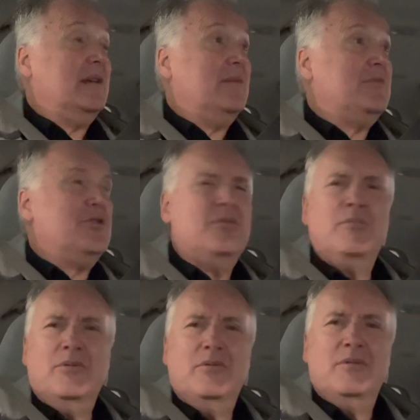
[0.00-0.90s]

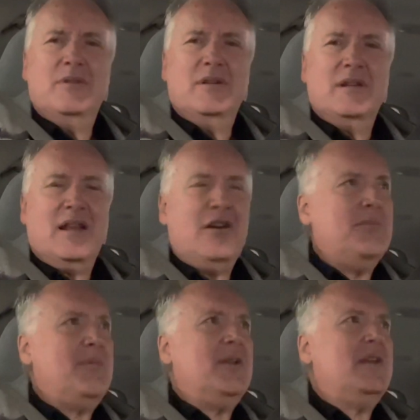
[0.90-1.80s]
Turnbull, can't
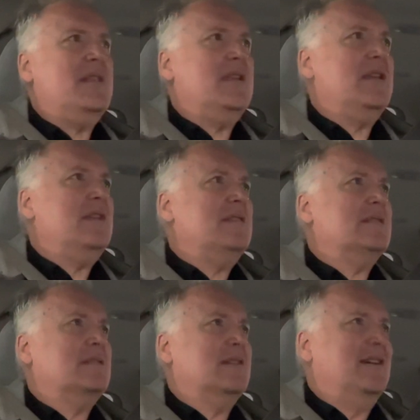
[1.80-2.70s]
remember
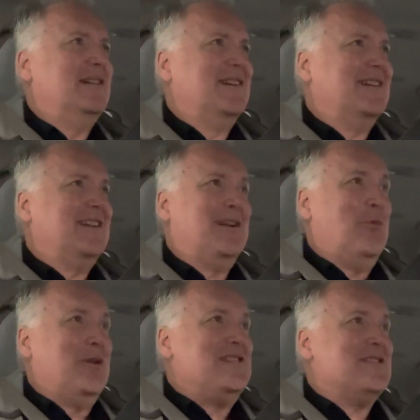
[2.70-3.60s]
anything I don't know
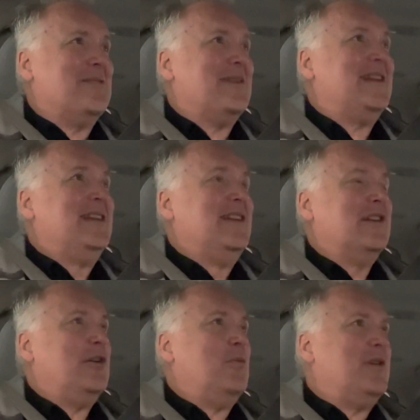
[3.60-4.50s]
what he's on about. I
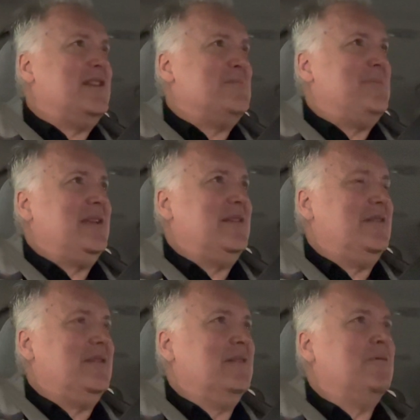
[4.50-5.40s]
don't know what his big
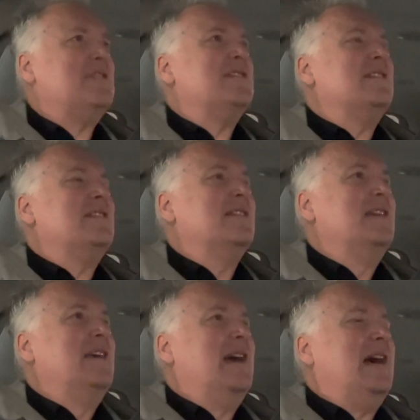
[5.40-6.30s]
vision is.
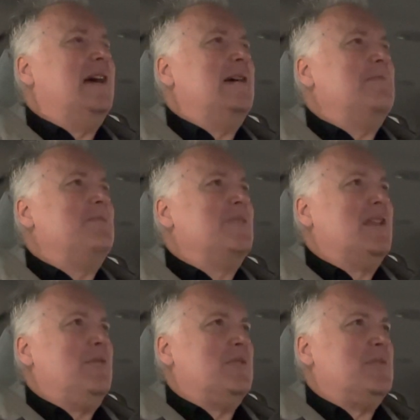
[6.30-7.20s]
He
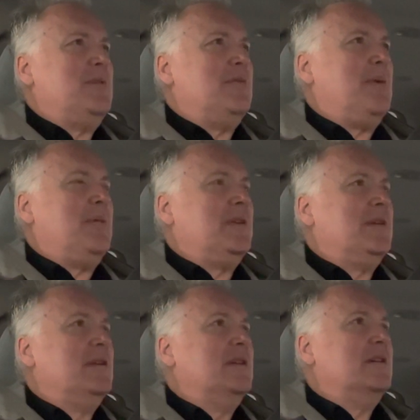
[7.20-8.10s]
wants to be a
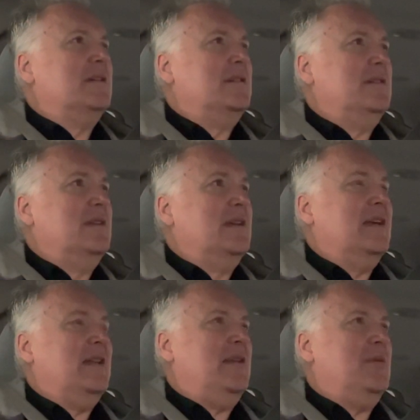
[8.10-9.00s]
Republican,
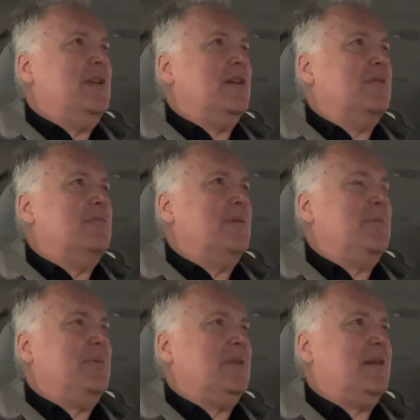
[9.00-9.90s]
and here we go. My
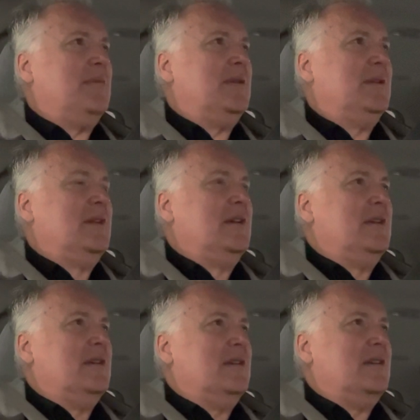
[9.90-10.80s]
people are coming.
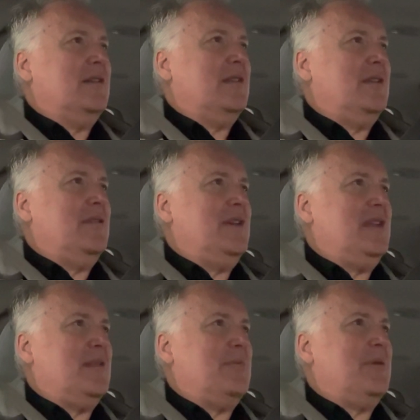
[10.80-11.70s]
Can I think of any
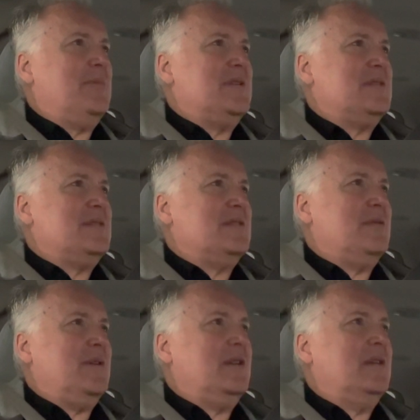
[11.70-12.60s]
other prime ministers
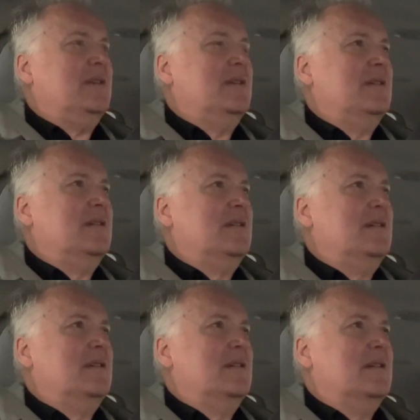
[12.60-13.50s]
quickly?
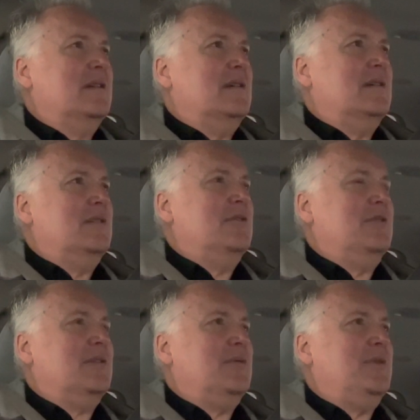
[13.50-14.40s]
Who
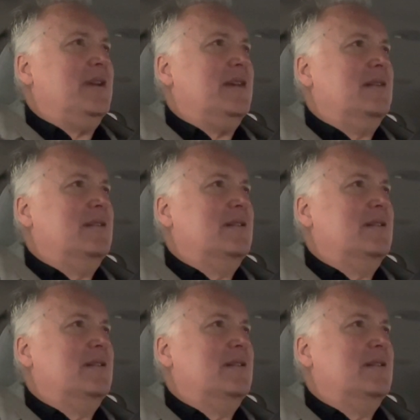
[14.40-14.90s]
else have we had?